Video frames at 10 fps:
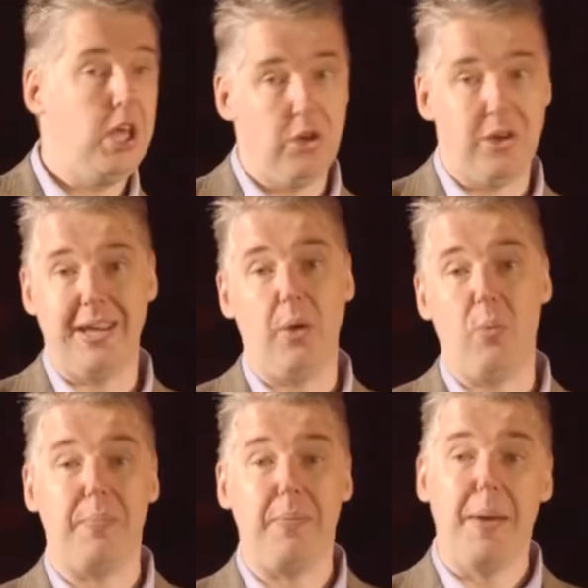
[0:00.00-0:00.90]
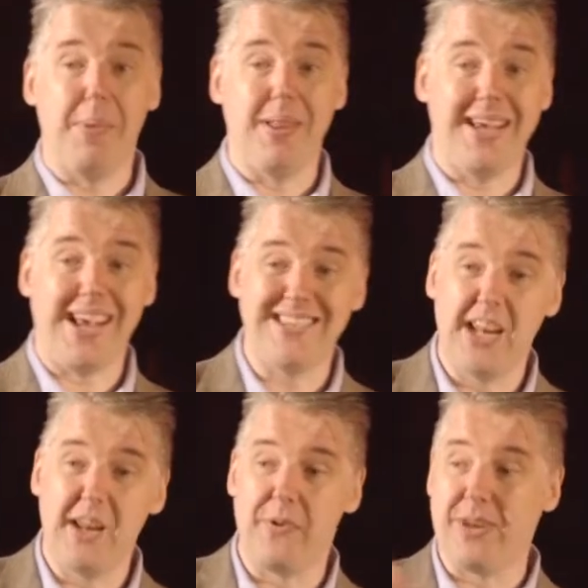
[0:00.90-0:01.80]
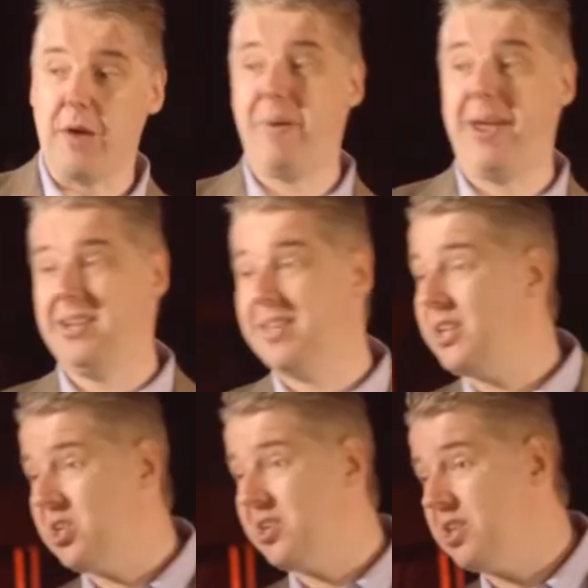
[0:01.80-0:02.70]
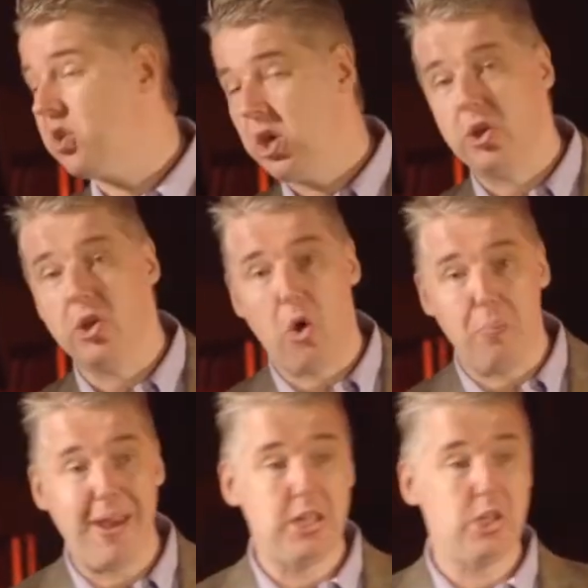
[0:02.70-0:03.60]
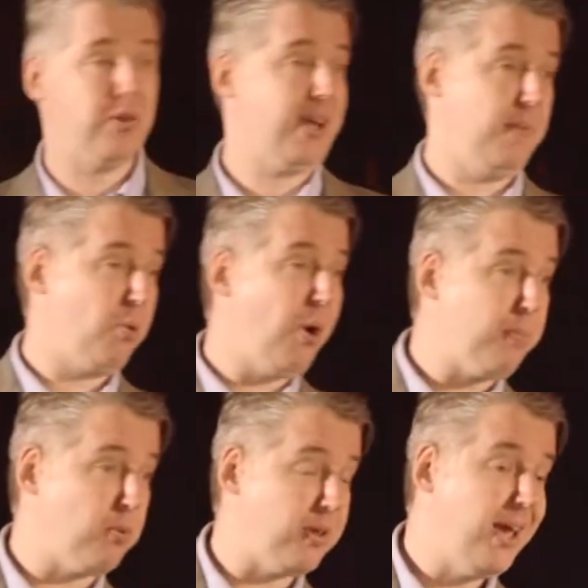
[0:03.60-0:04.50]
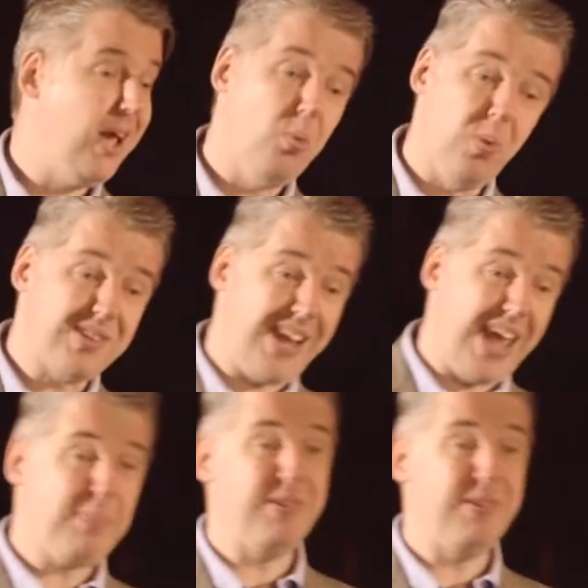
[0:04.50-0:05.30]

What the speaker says: you can get one. But like I said, if you're not paying attention to this, you don't manage your account properly, what's going to happen